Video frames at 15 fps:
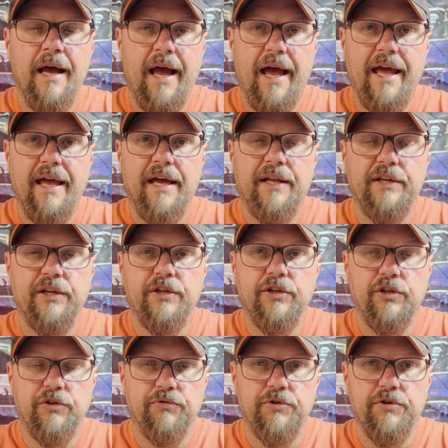and
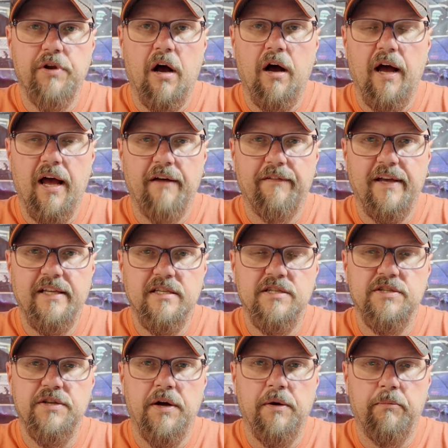you do not have a
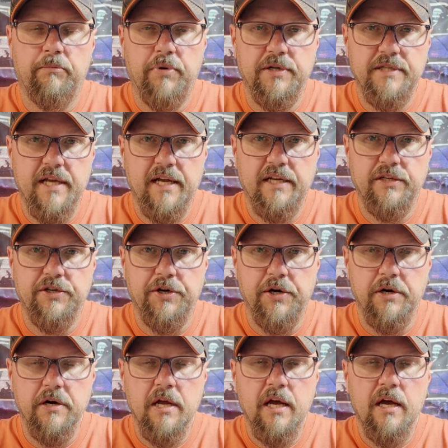stump
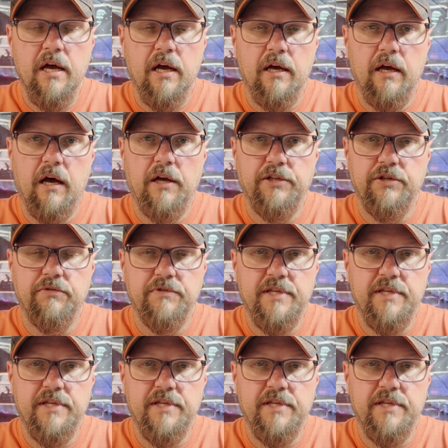protector, you